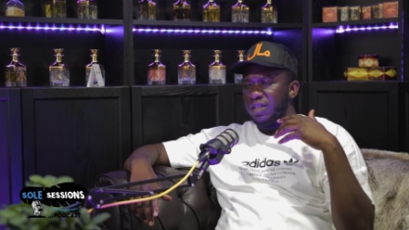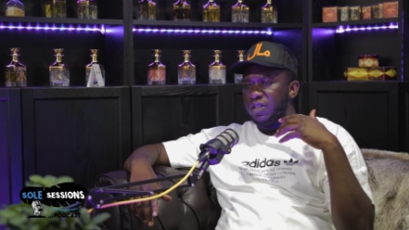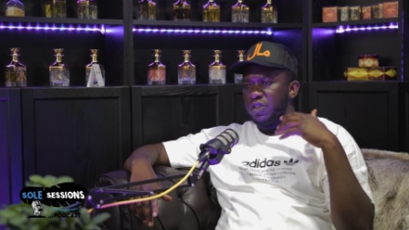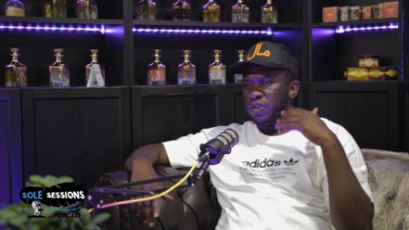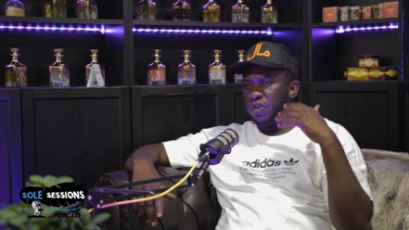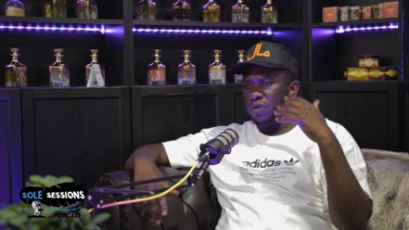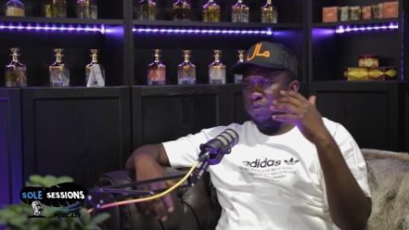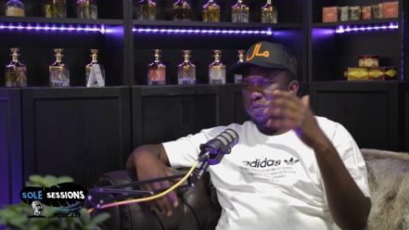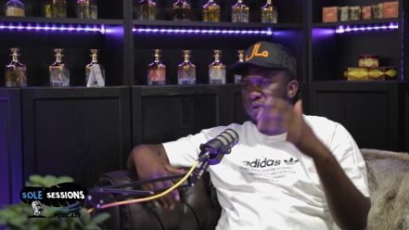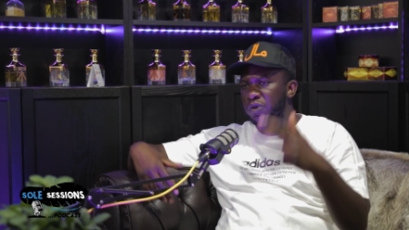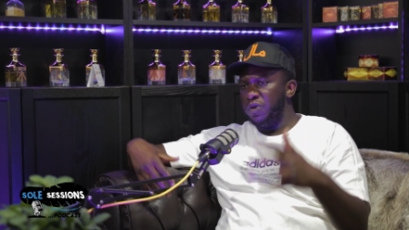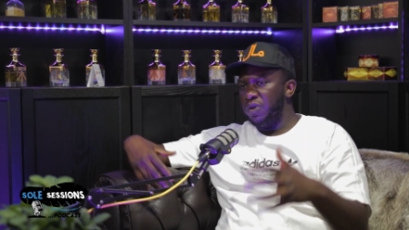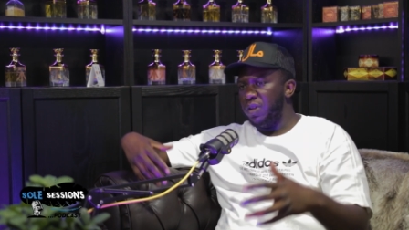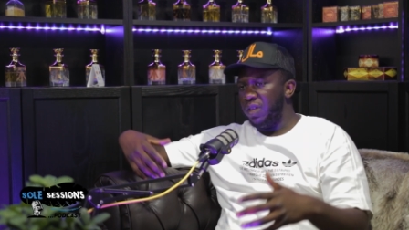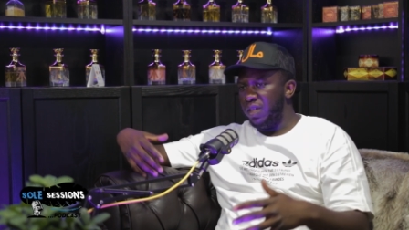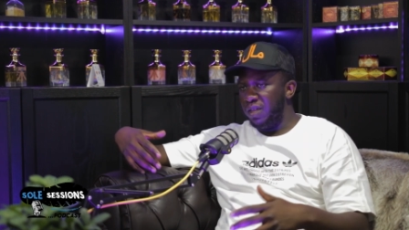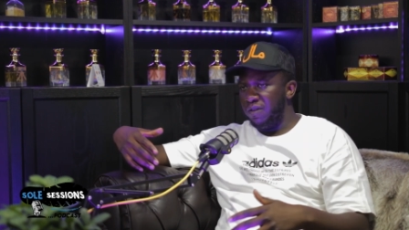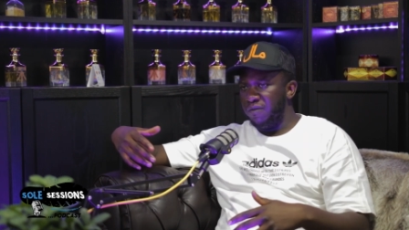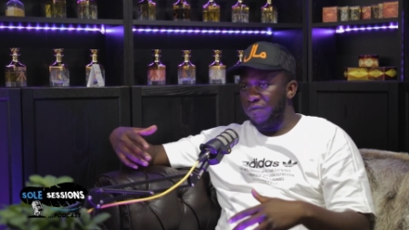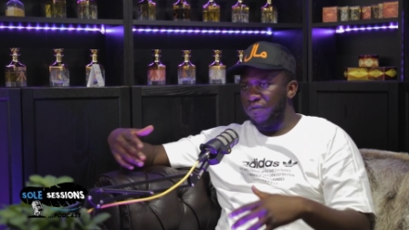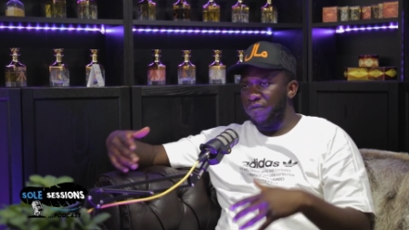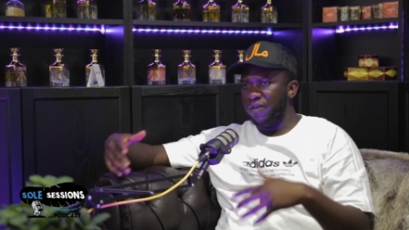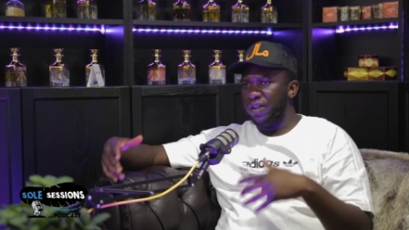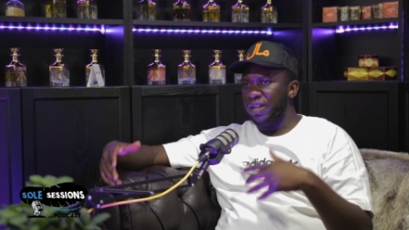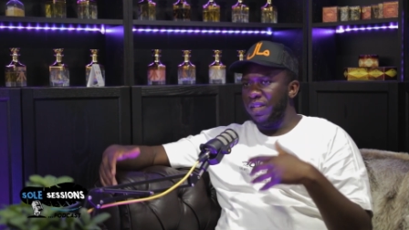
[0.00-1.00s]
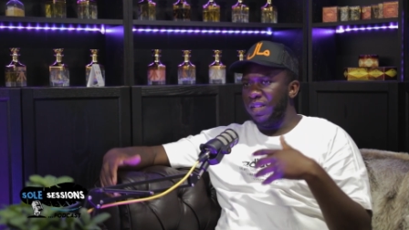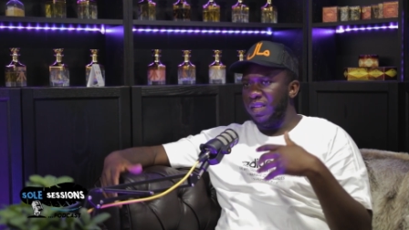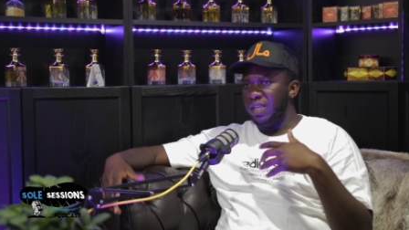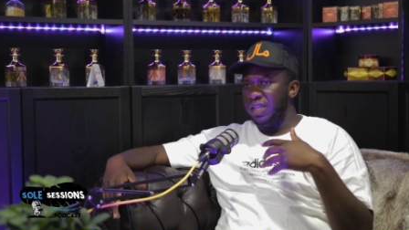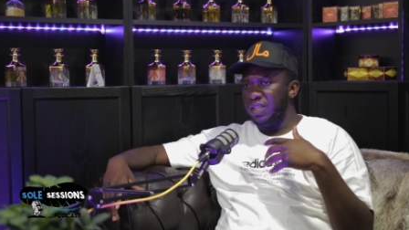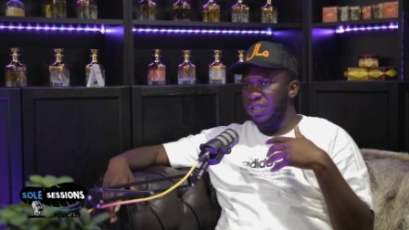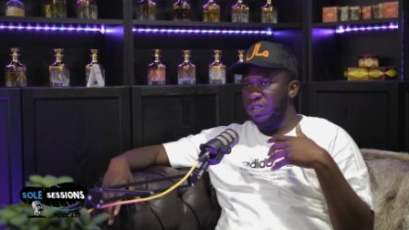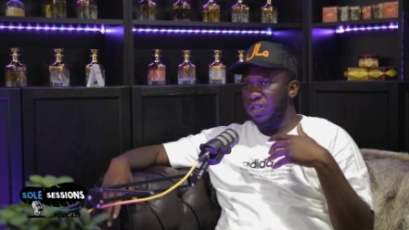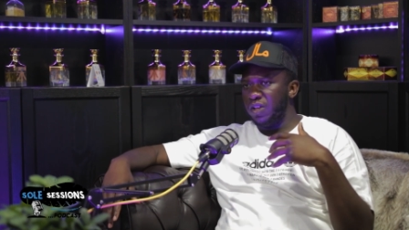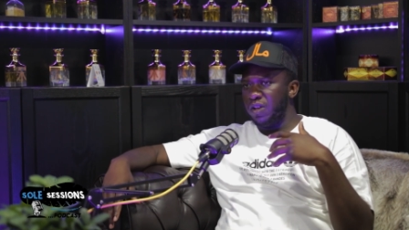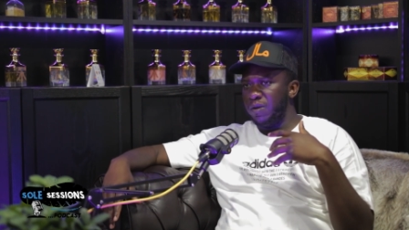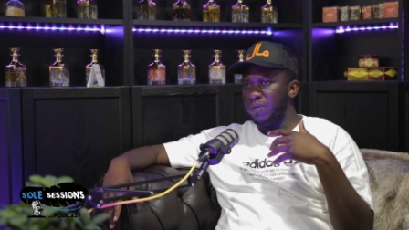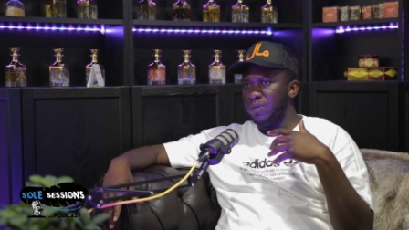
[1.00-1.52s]
community friendly
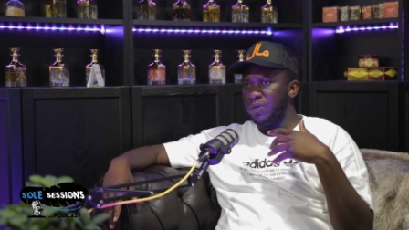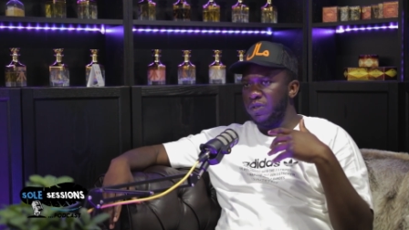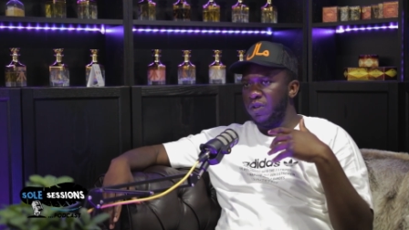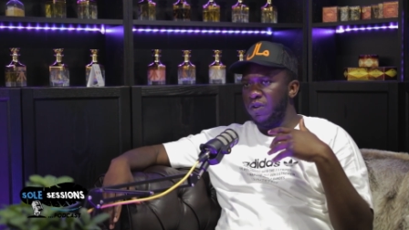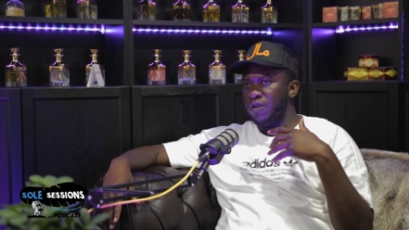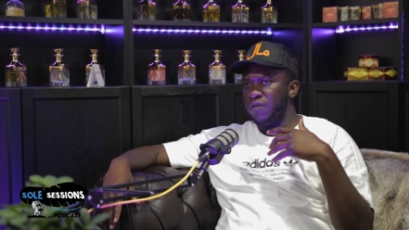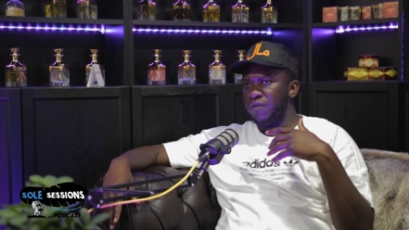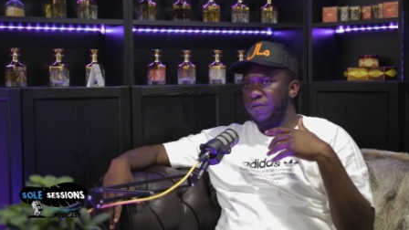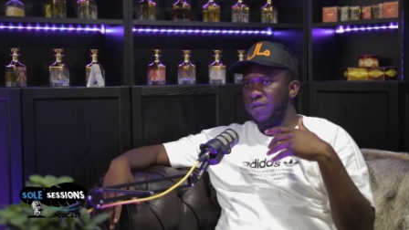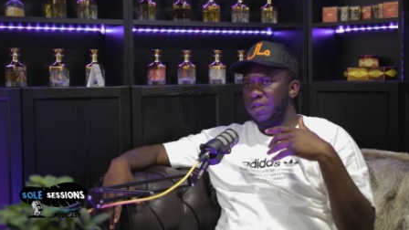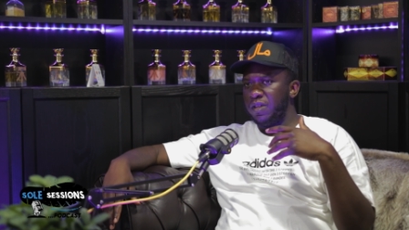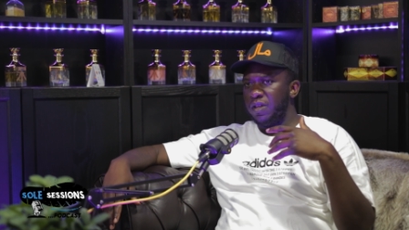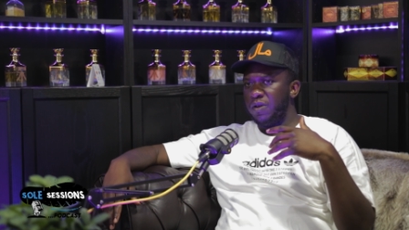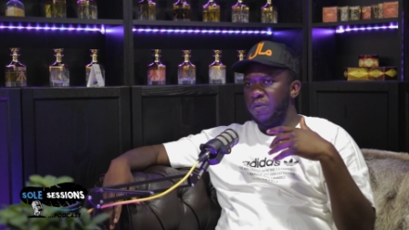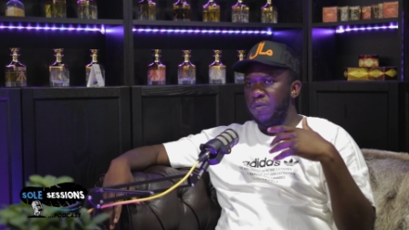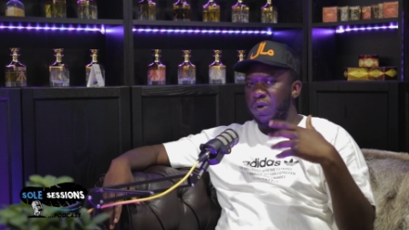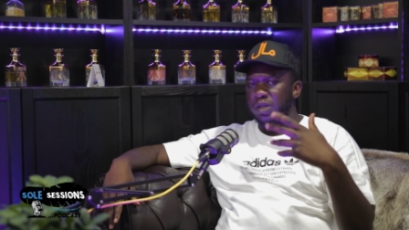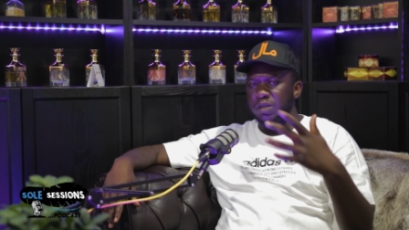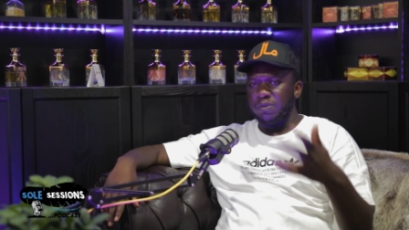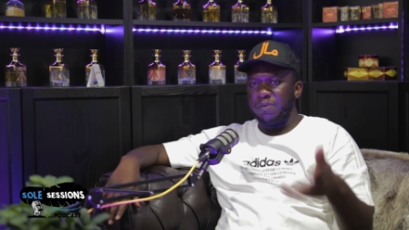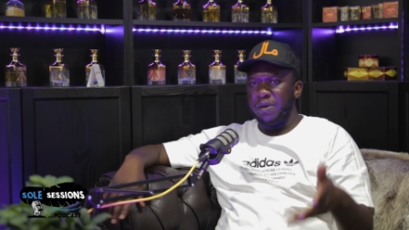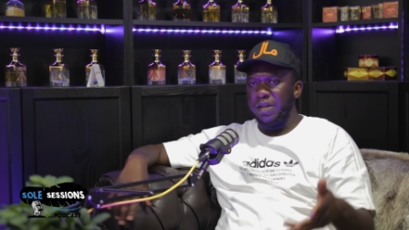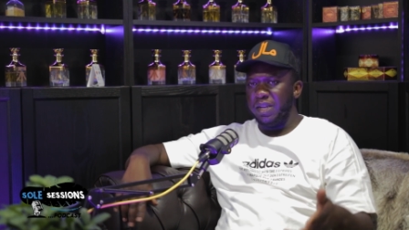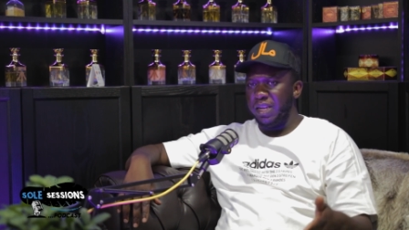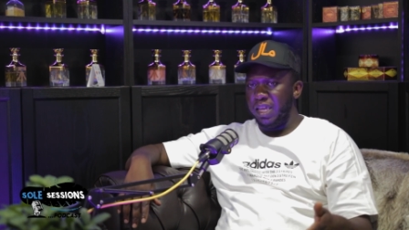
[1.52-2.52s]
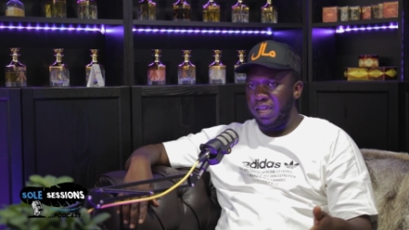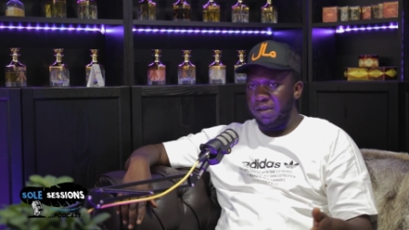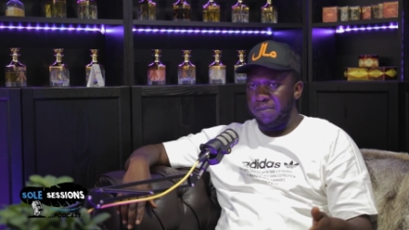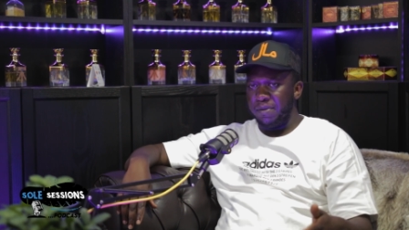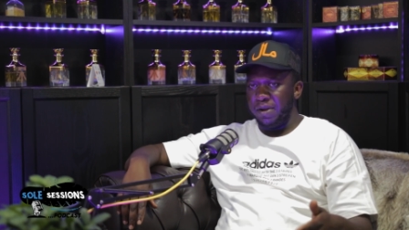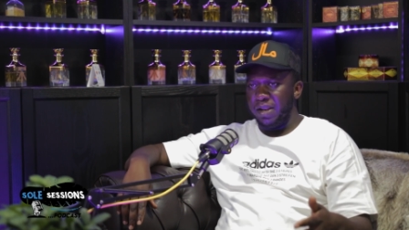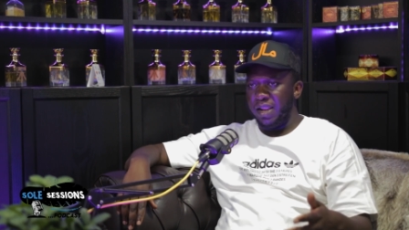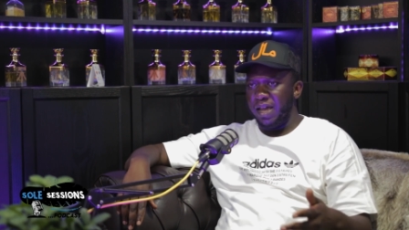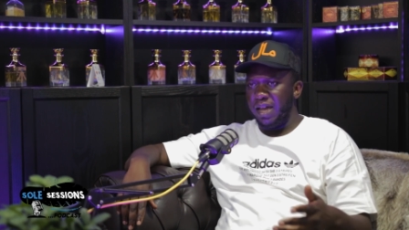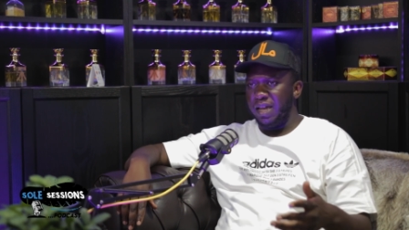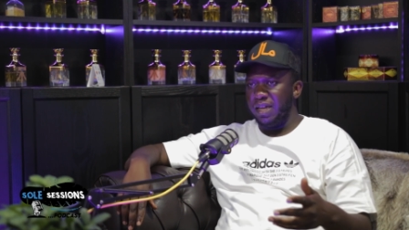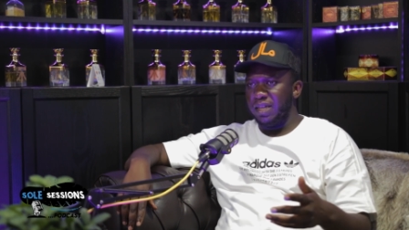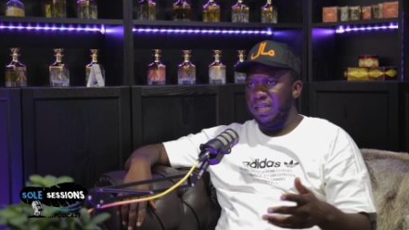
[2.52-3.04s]
in terms of what's my neighbor
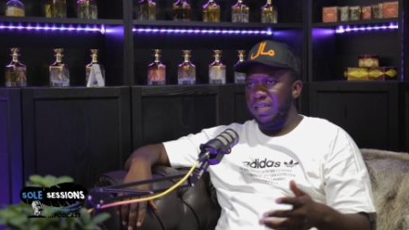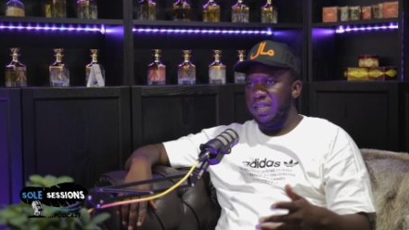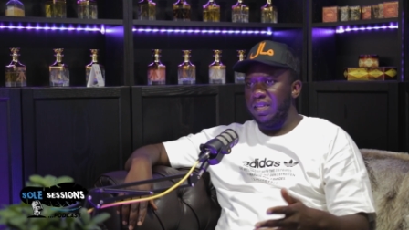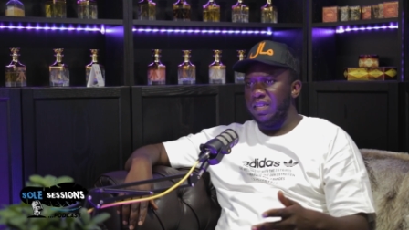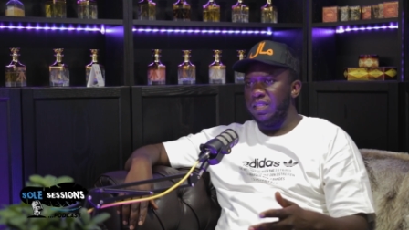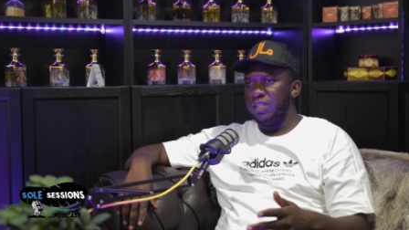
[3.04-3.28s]
like?